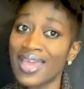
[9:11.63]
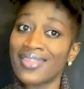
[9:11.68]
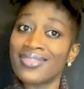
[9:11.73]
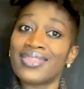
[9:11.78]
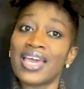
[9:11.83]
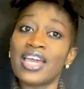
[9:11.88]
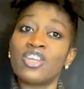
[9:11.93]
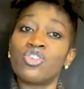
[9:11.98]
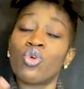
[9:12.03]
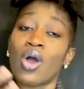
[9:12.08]

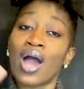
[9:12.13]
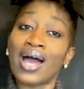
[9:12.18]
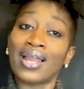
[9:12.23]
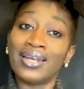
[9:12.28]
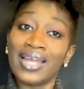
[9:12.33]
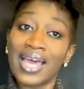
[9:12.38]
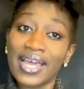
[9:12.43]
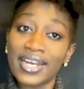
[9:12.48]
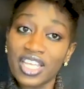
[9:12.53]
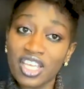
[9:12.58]
and then you are
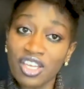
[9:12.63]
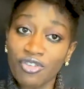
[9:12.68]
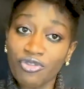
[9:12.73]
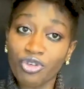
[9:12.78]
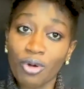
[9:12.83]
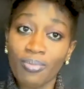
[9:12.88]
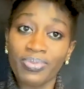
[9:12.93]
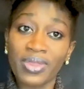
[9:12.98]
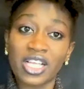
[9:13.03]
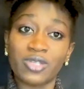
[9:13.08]
learning
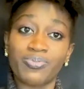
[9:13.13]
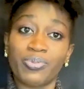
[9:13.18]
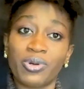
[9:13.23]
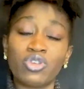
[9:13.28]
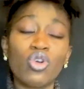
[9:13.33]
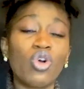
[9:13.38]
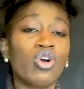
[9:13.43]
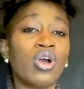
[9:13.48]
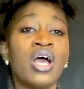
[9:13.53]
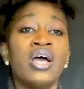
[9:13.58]
from that
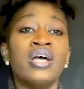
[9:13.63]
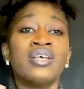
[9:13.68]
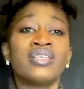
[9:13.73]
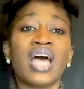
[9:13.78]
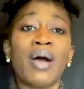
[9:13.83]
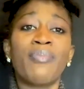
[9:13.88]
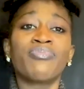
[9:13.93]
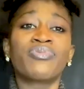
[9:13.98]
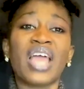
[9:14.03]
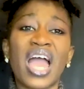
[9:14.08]
You
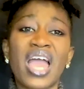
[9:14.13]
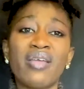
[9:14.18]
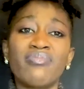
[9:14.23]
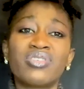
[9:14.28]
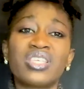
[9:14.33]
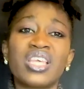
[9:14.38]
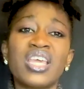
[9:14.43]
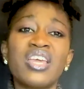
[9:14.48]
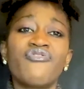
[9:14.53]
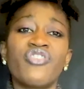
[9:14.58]

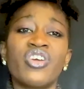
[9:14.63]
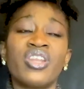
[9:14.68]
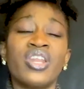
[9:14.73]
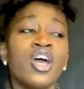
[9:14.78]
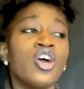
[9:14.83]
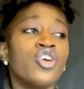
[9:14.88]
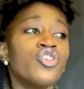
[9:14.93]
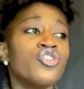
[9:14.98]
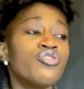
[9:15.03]
sometimes even